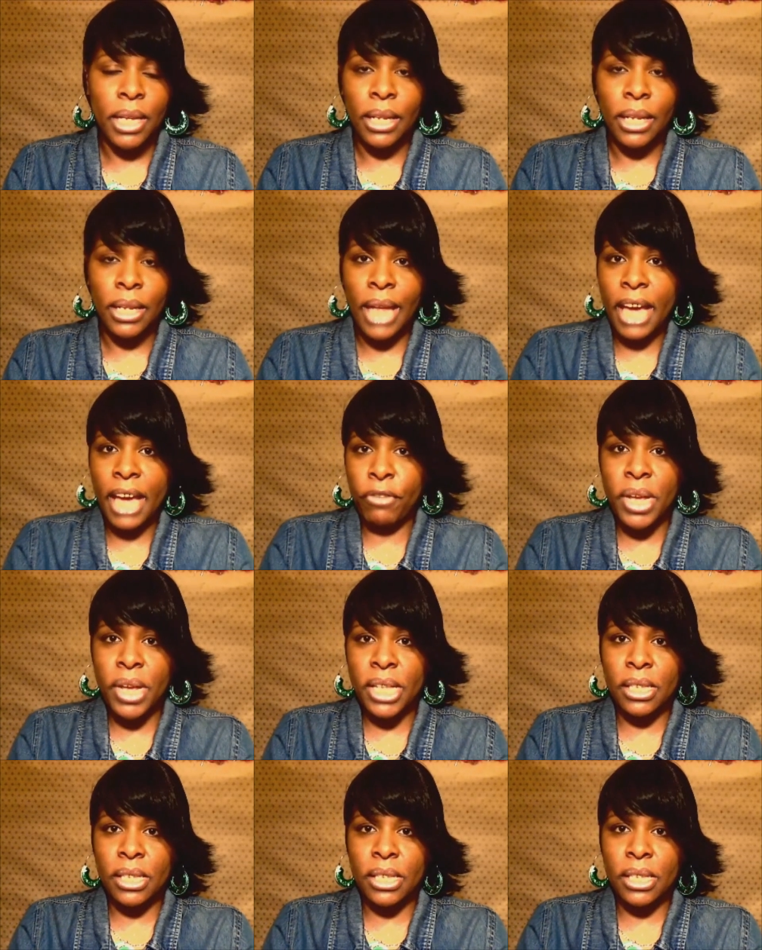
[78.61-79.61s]
Like, for
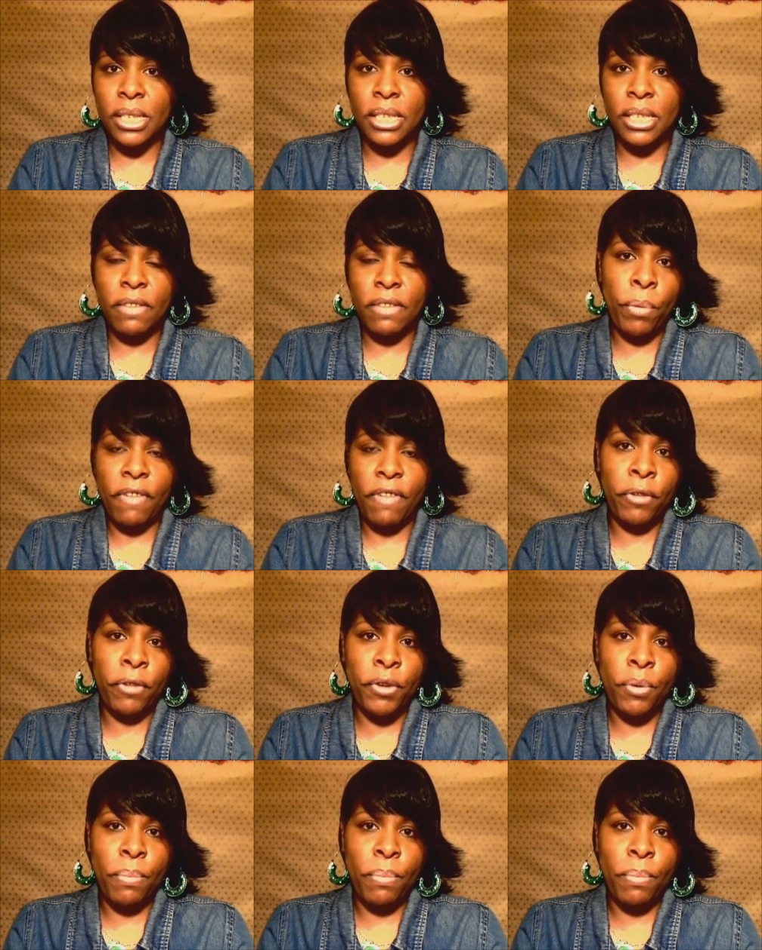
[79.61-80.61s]
instance, if I were a
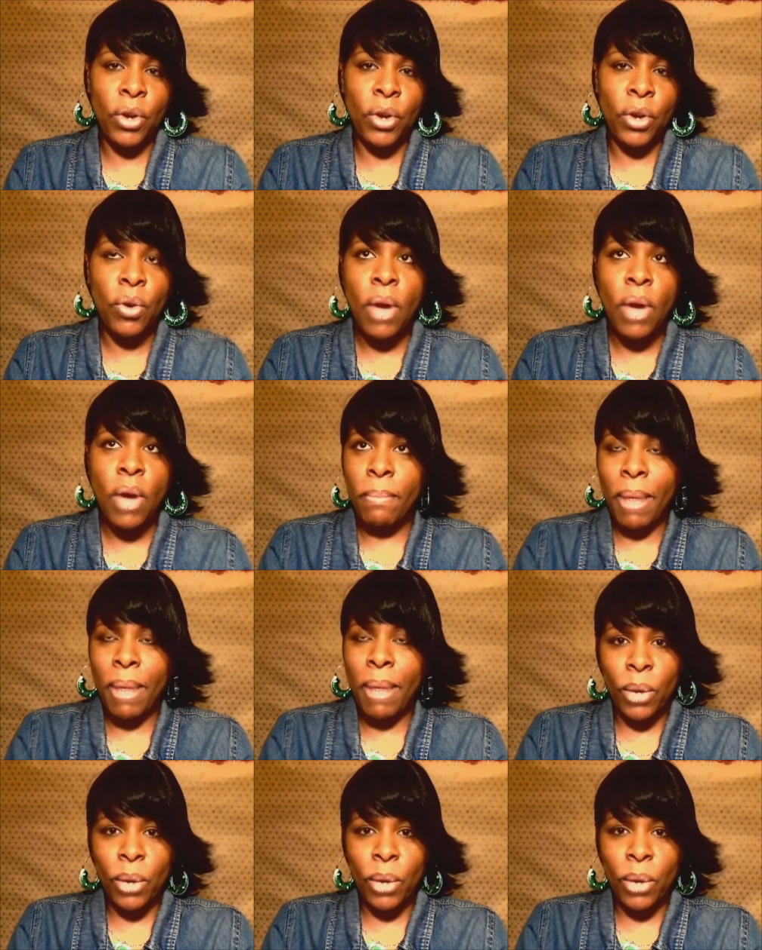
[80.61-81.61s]
perfume bottle, my
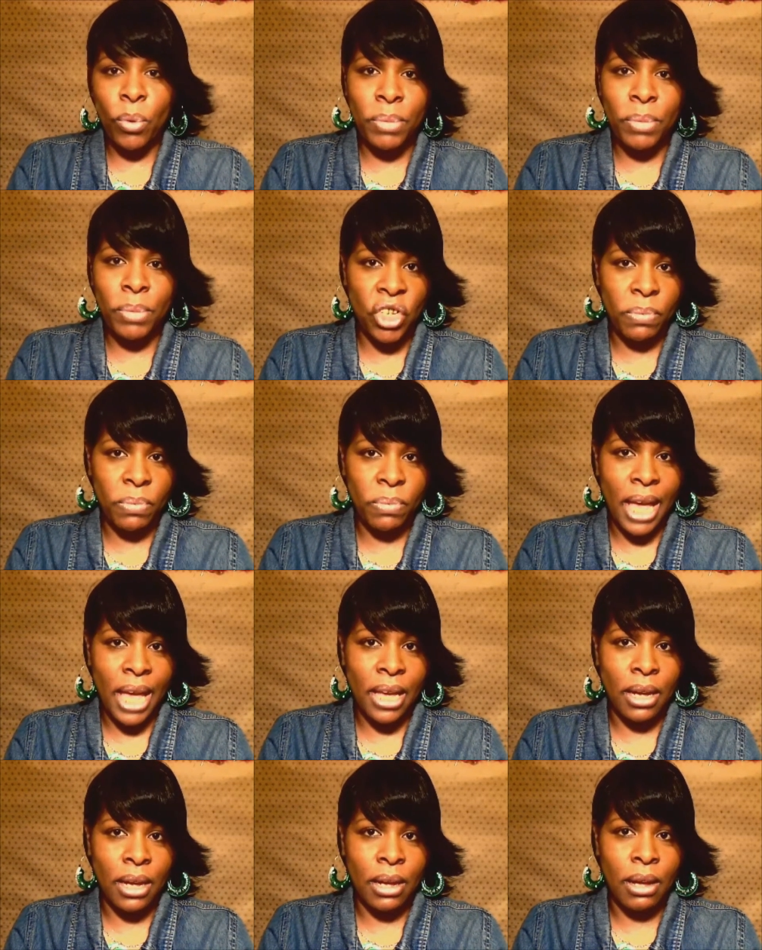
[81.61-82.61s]
bottle would be shaped
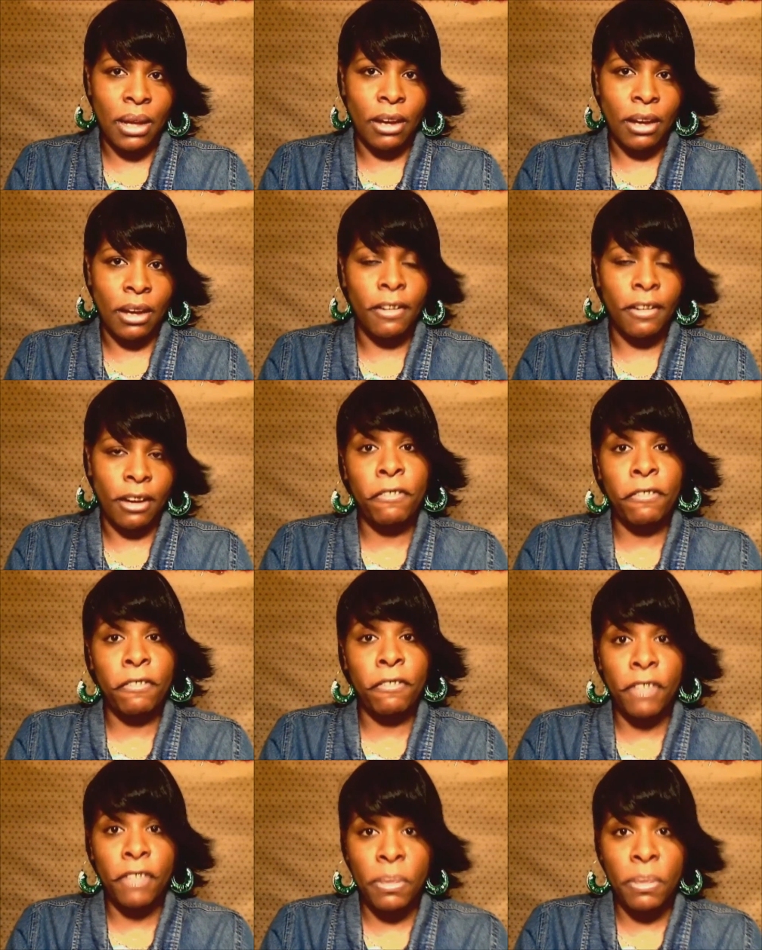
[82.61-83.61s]
like a
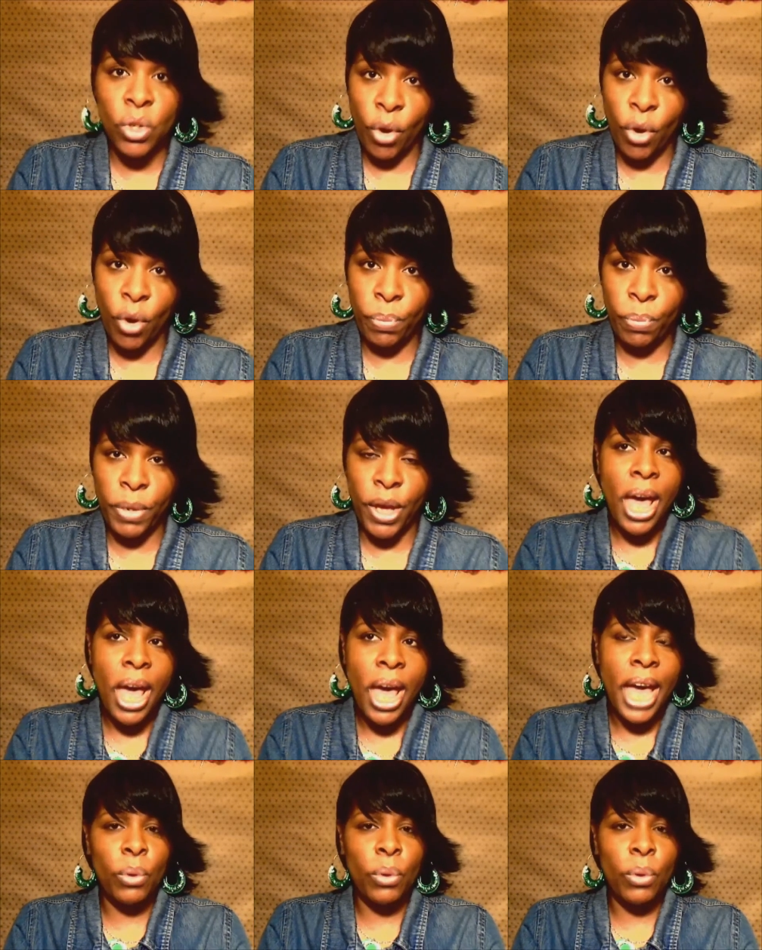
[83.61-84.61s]
female Scorpio,
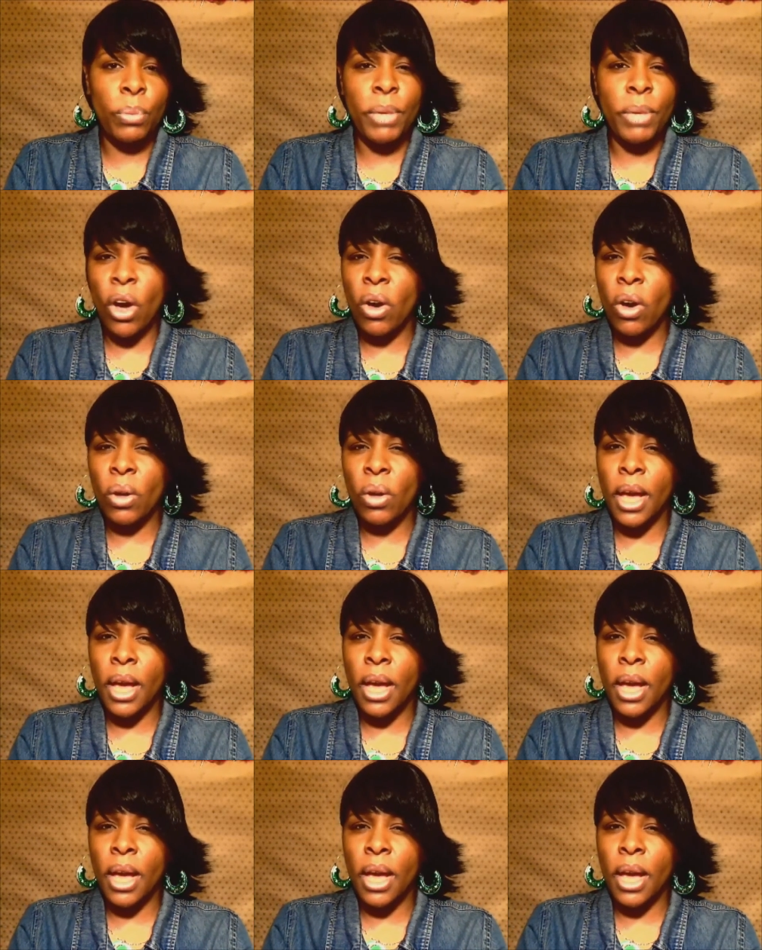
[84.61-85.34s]
and it would be called